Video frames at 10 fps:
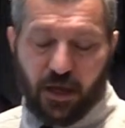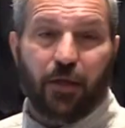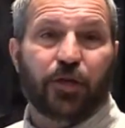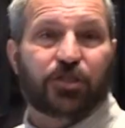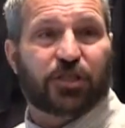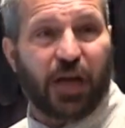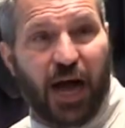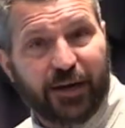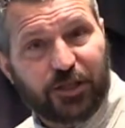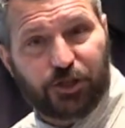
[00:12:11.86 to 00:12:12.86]
The
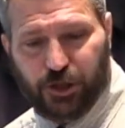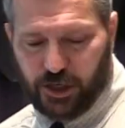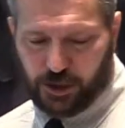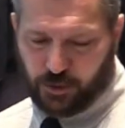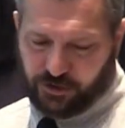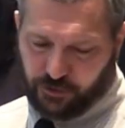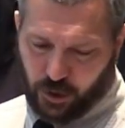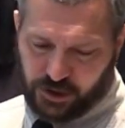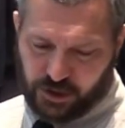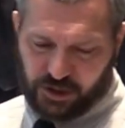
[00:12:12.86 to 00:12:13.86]
Scottish church was
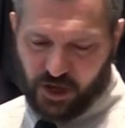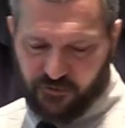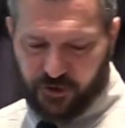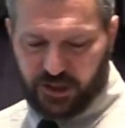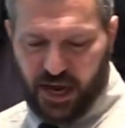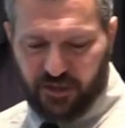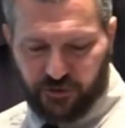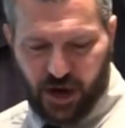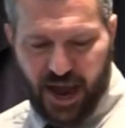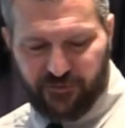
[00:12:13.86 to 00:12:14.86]
forced to suffer death
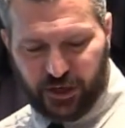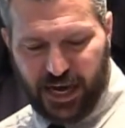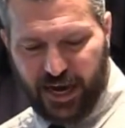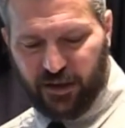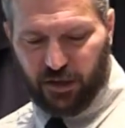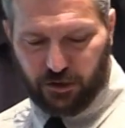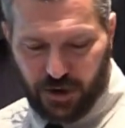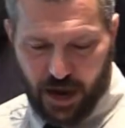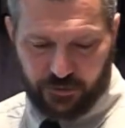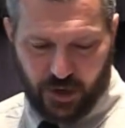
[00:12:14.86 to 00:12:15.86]
for advocating the
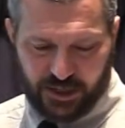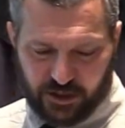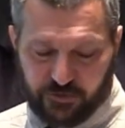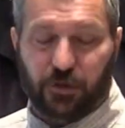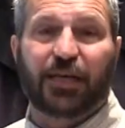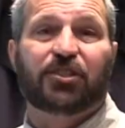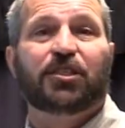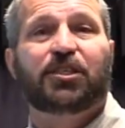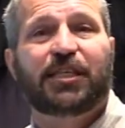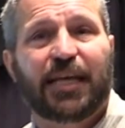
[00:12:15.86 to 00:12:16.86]
crown rights of Christ
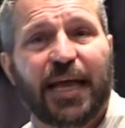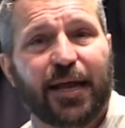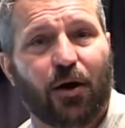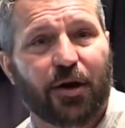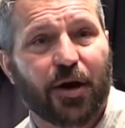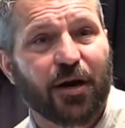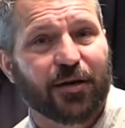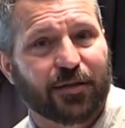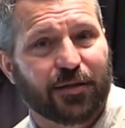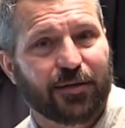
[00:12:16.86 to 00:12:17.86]
as king on
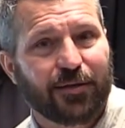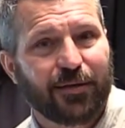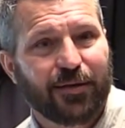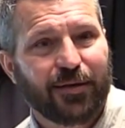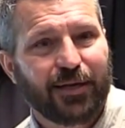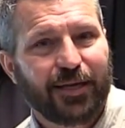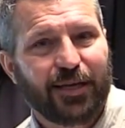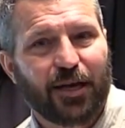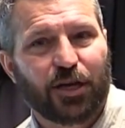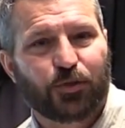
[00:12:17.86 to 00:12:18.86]
earth.
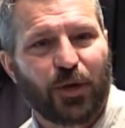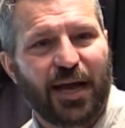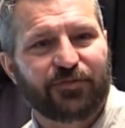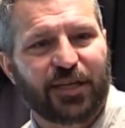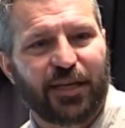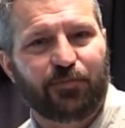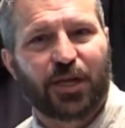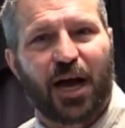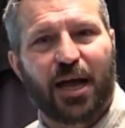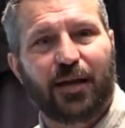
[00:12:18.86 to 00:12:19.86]
You notice we have to keep
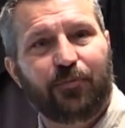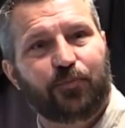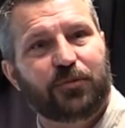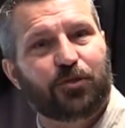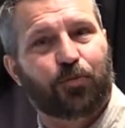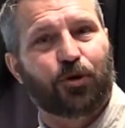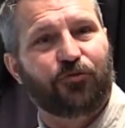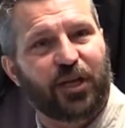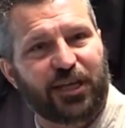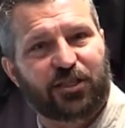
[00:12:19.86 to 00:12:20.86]
dying to prove
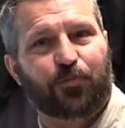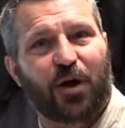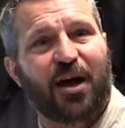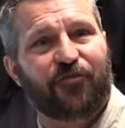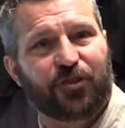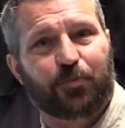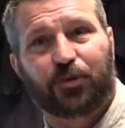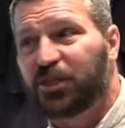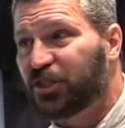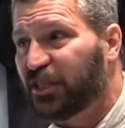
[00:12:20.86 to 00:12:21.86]
that he's the prophet, the
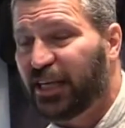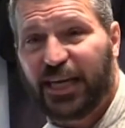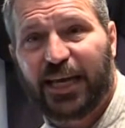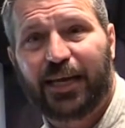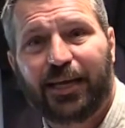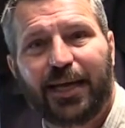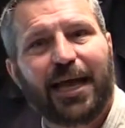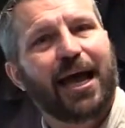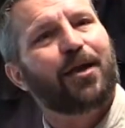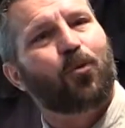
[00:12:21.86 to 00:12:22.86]
priest, and the king.
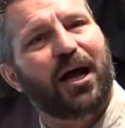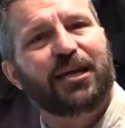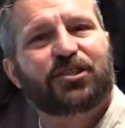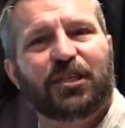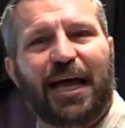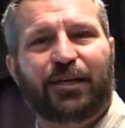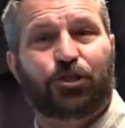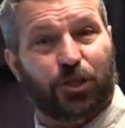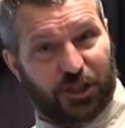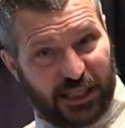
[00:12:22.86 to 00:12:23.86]
And why is the Latin
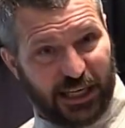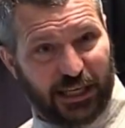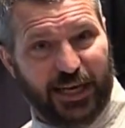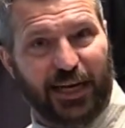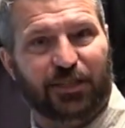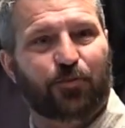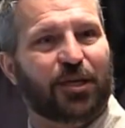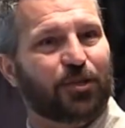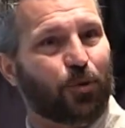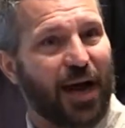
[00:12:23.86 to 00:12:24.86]
church killing us?
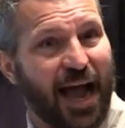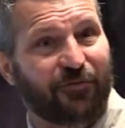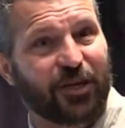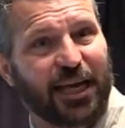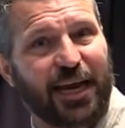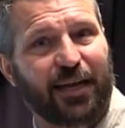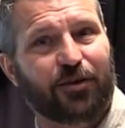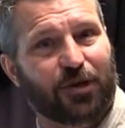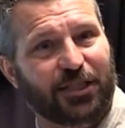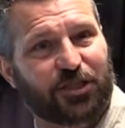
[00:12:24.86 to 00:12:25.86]
Because we're advocating
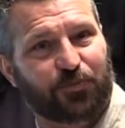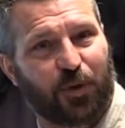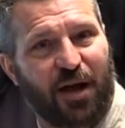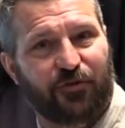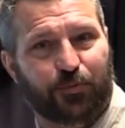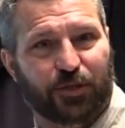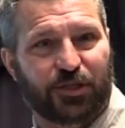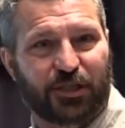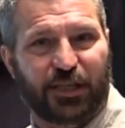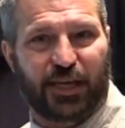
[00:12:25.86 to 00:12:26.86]
Christ as prophet,
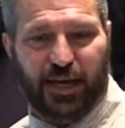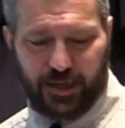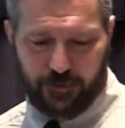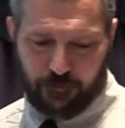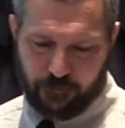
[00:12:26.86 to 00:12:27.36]
priest, and king?